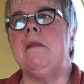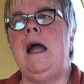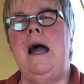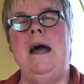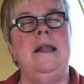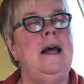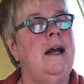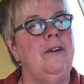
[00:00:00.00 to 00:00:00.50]

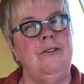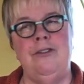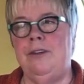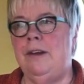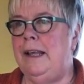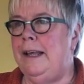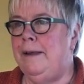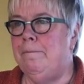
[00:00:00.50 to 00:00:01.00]
and
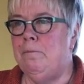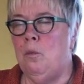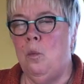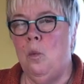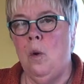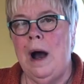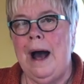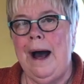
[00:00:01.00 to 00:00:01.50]
actually,
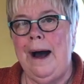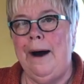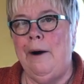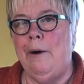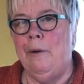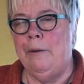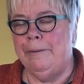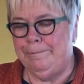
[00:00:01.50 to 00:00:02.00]

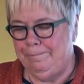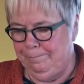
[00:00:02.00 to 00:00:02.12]
wow,